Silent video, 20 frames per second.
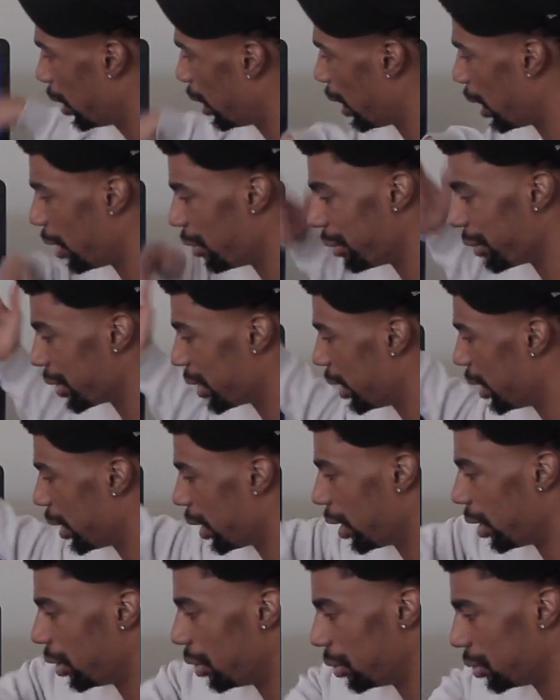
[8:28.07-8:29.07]
Everything
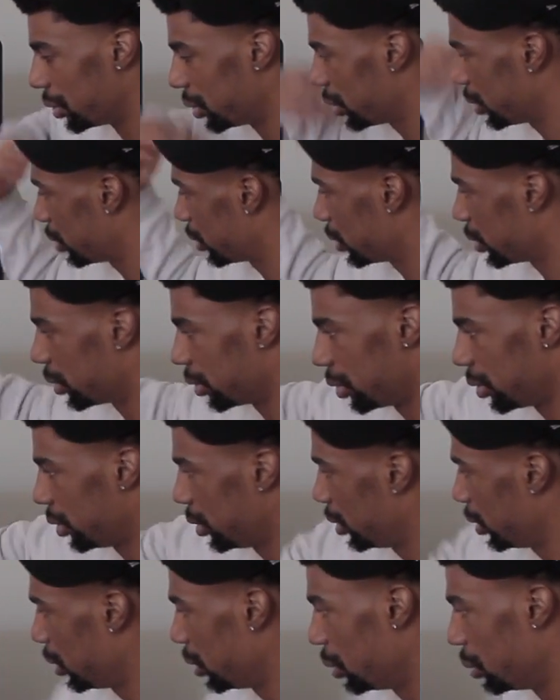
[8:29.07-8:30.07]
else
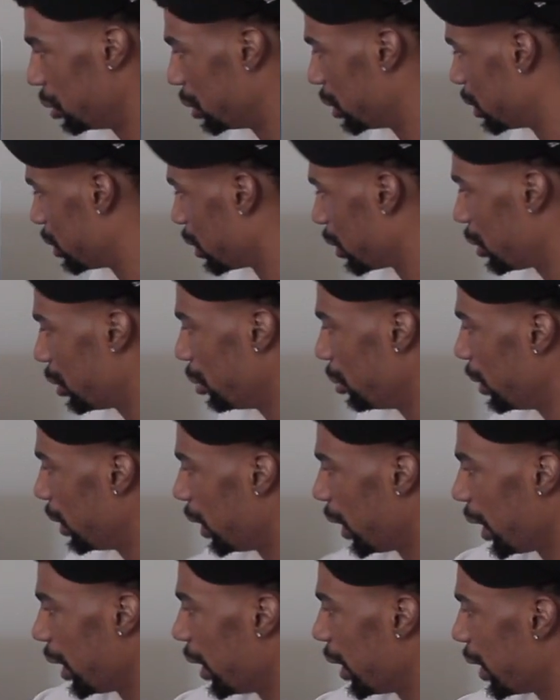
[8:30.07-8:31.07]
just
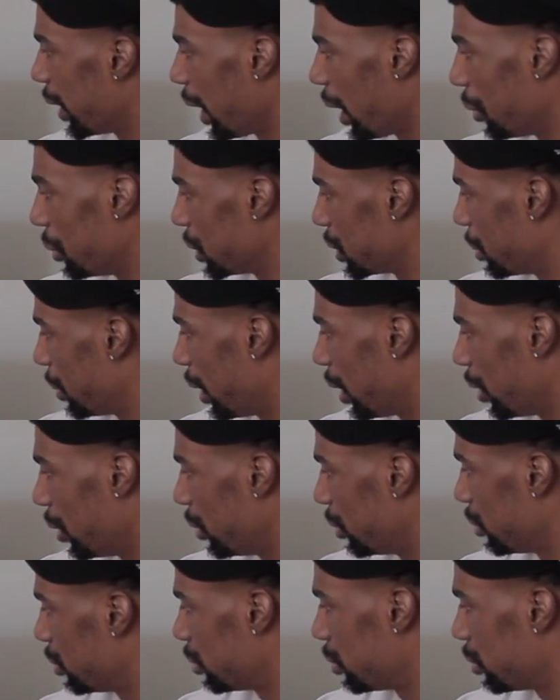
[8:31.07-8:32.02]
accumulated. That was about